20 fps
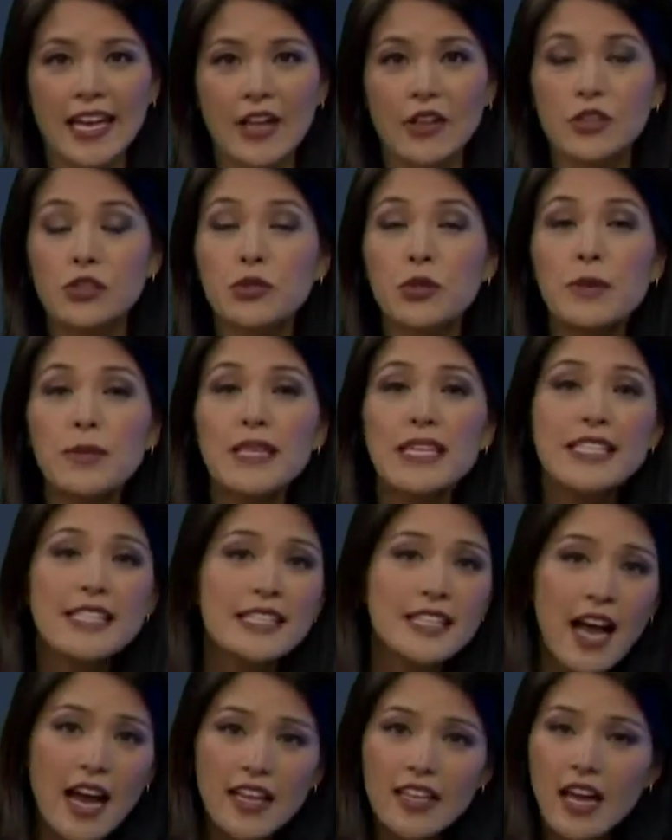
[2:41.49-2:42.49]
Now, the treatment is
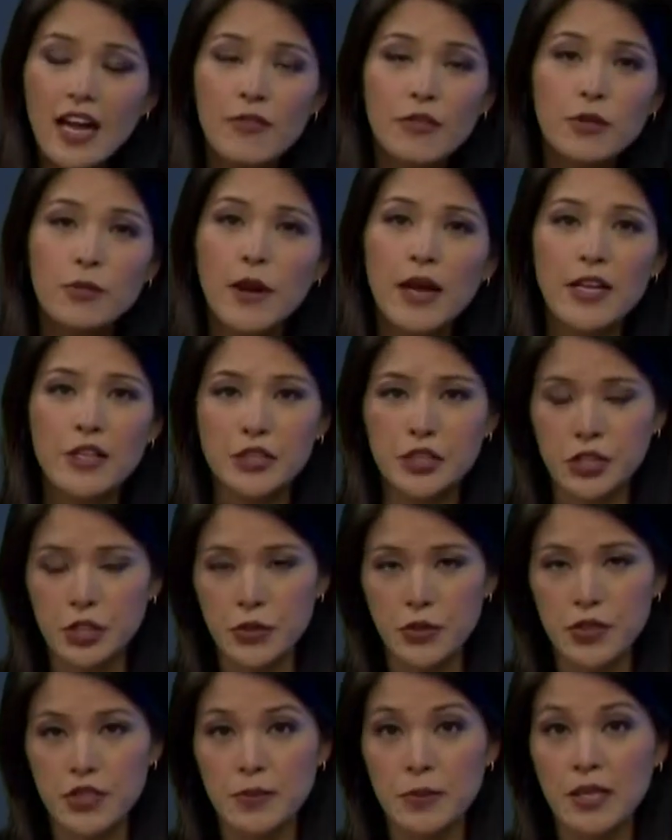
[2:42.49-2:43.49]
not covered by
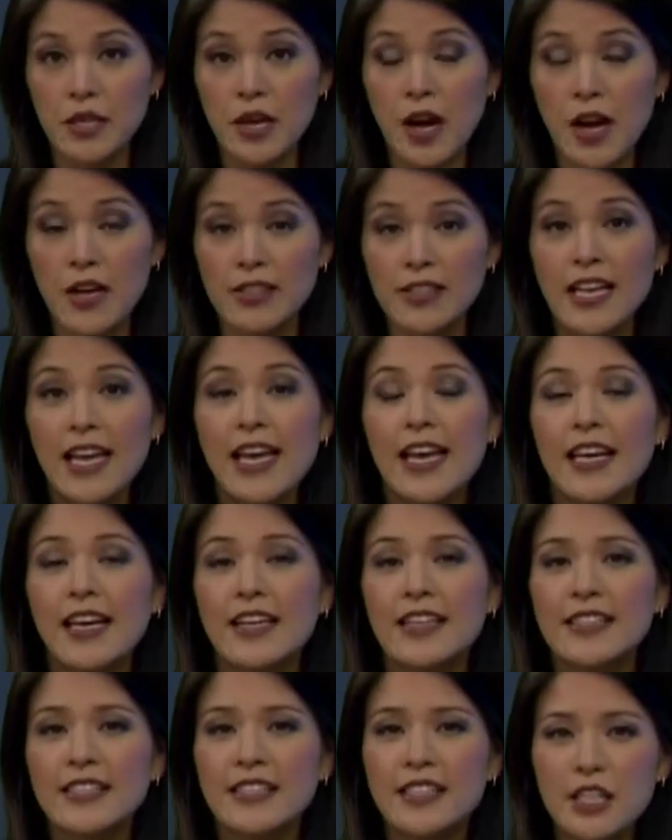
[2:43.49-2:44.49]
insurance, but costs
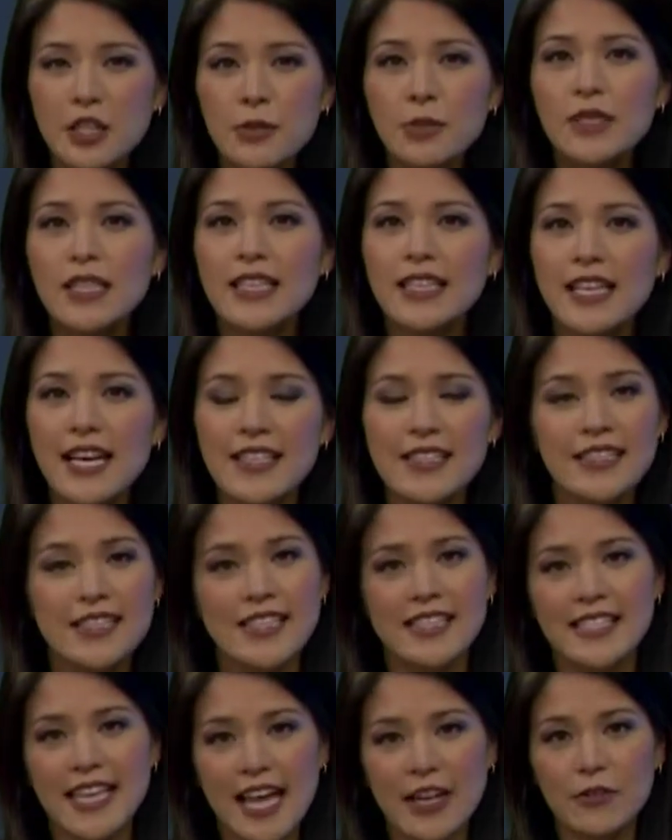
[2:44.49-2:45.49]
considerably less than
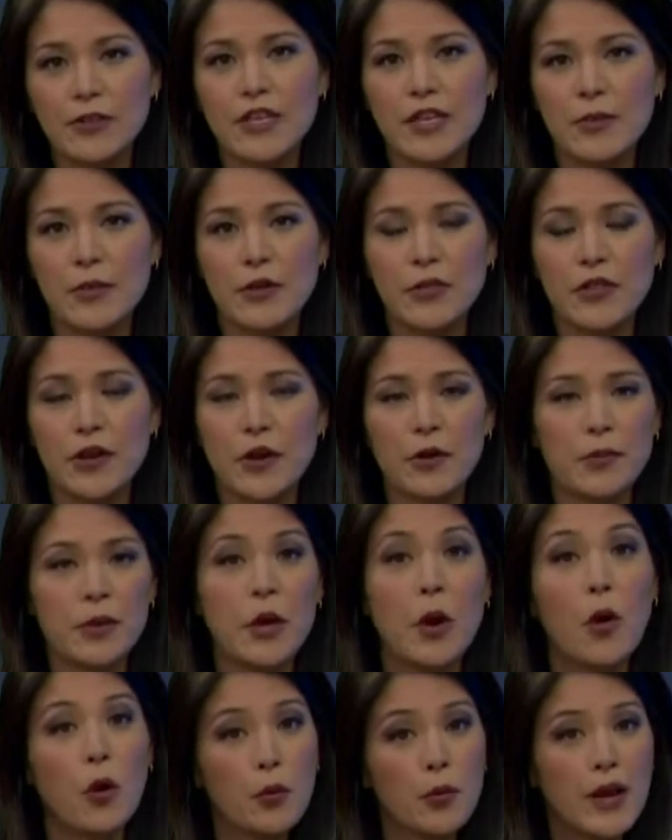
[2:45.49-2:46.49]
standard
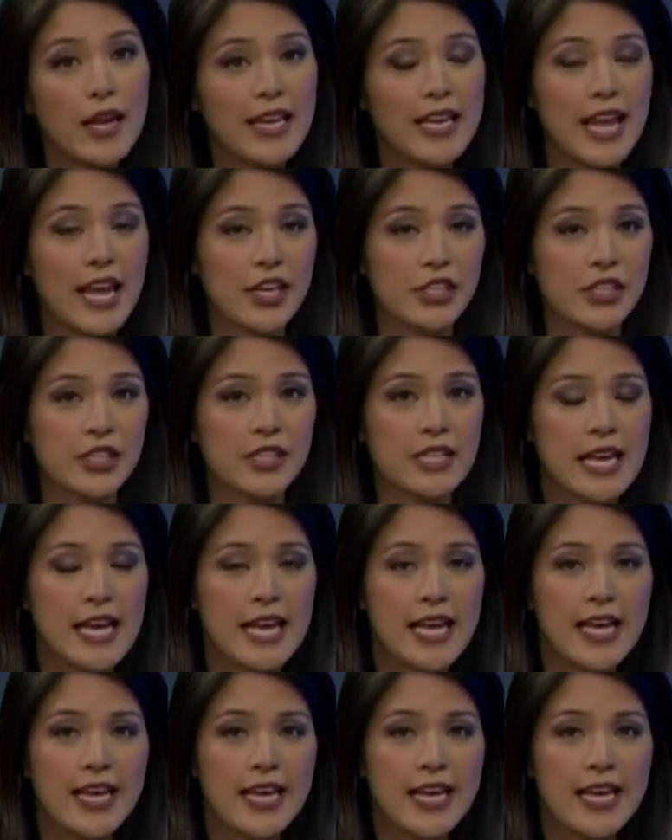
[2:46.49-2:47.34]
chemotherapy or radiation.